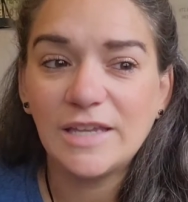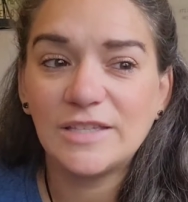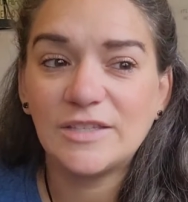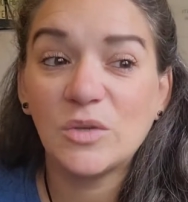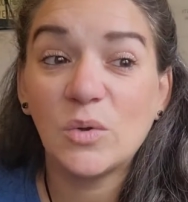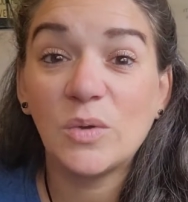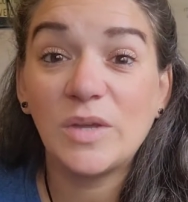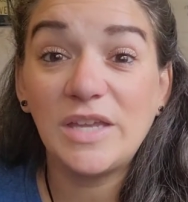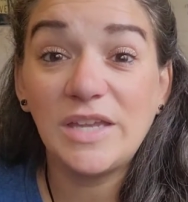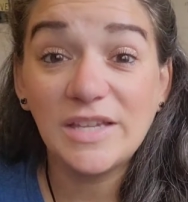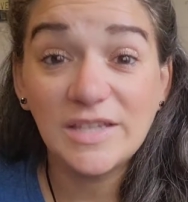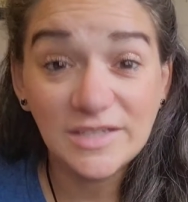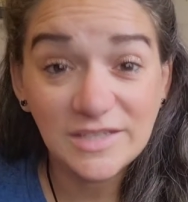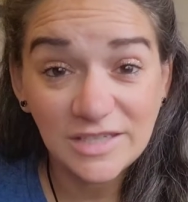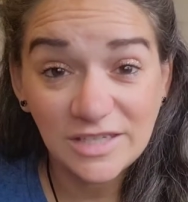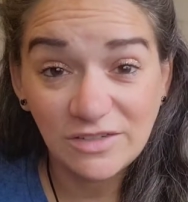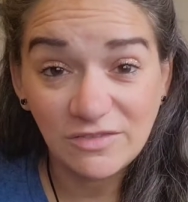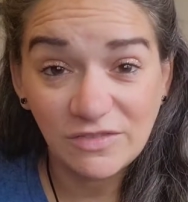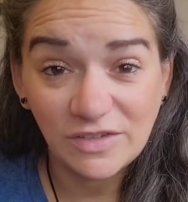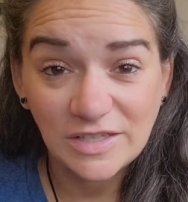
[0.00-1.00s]
So he has
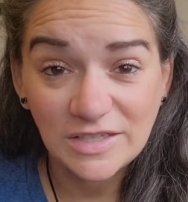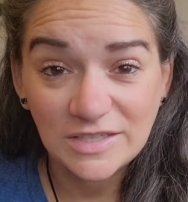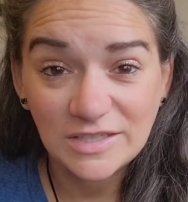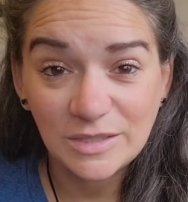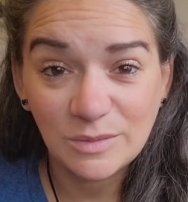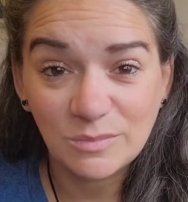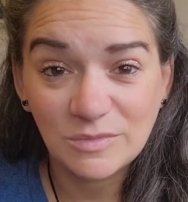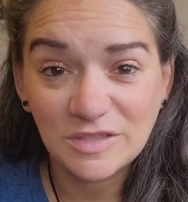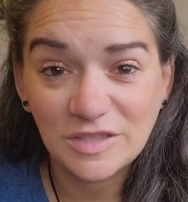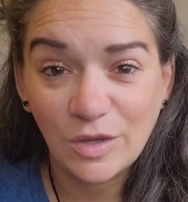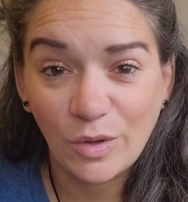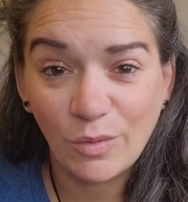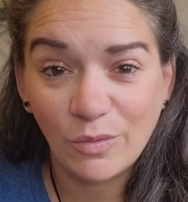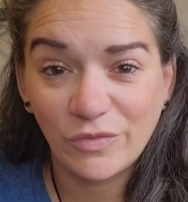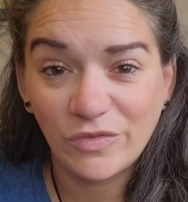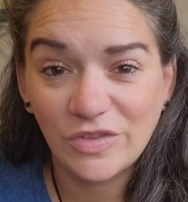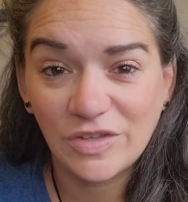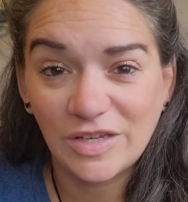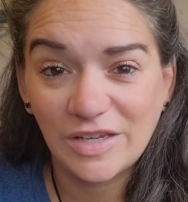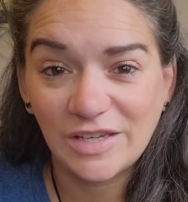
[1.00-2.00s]
convinced
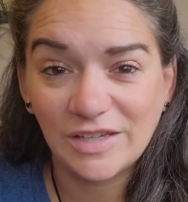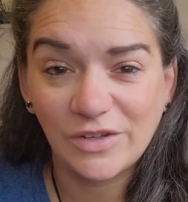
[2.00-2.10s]
himself that